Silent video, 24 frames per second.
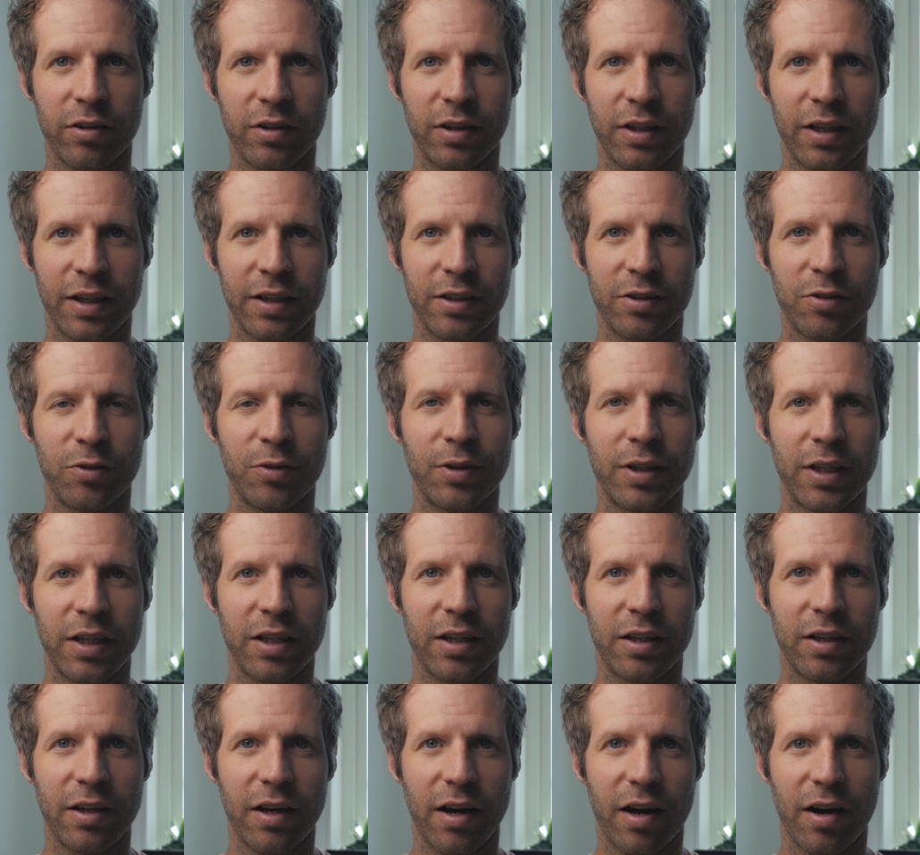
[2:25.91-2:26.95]
then you
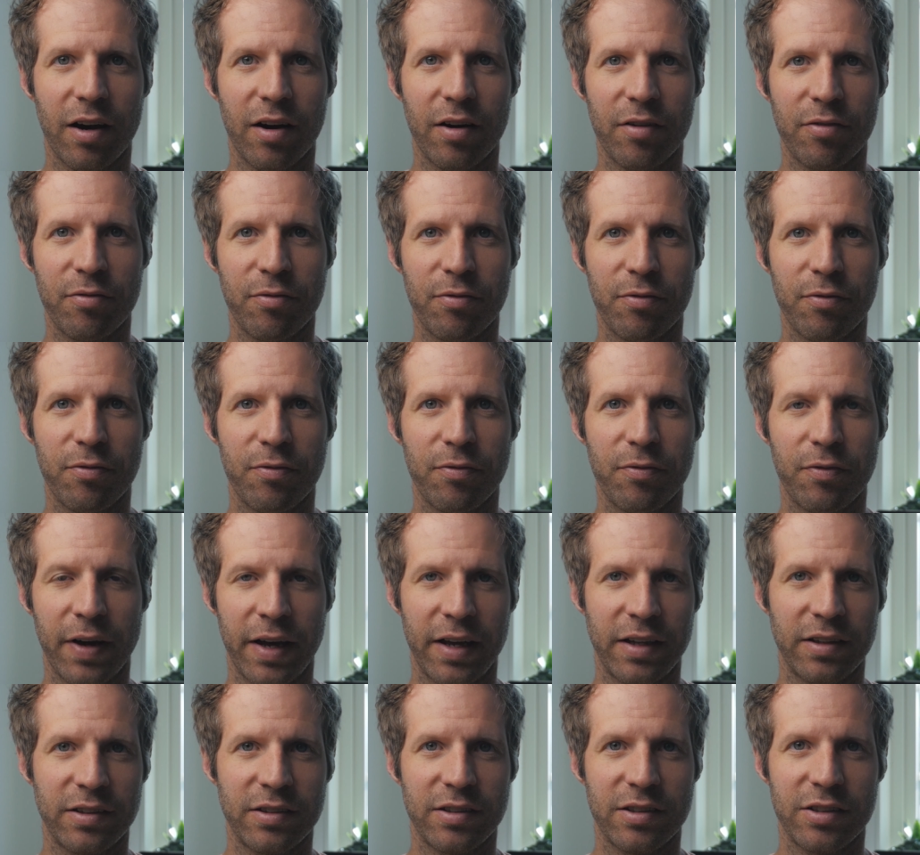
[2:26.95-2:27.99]
need a
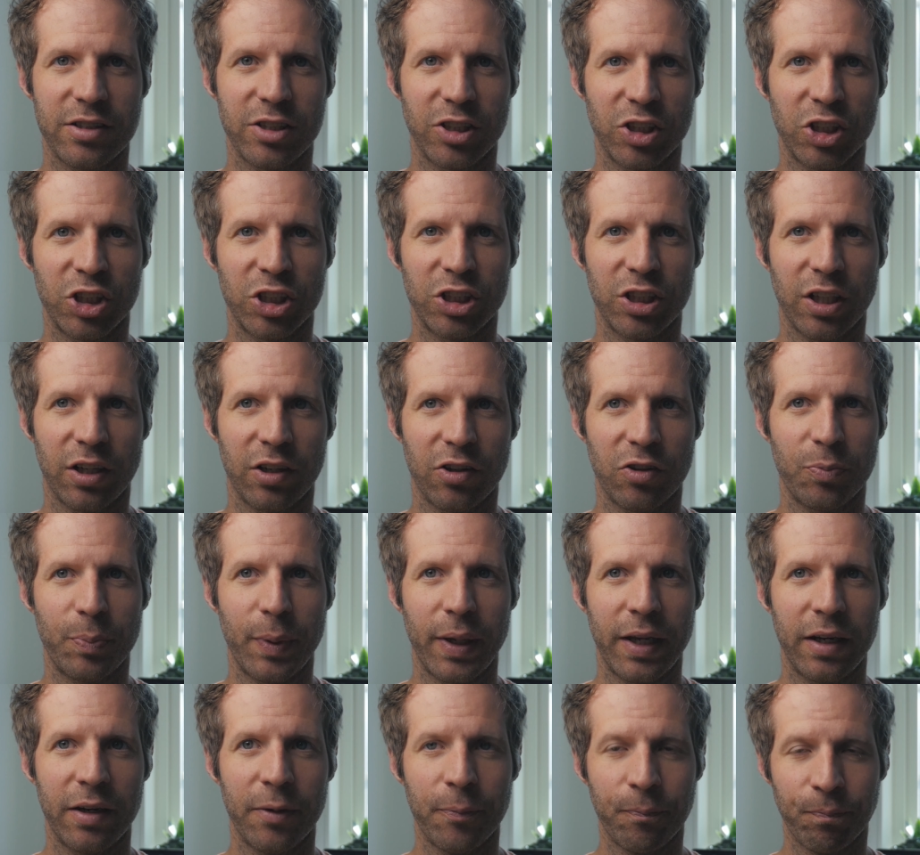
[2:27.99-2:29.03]
fast shutter
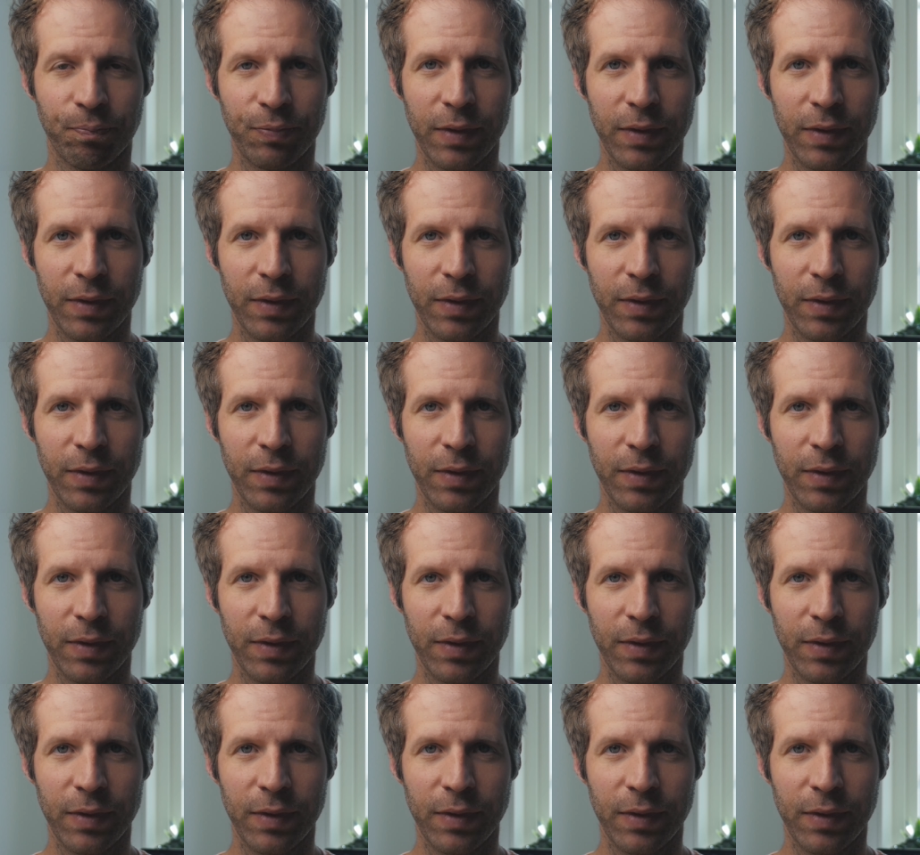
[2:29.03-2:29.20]
speed.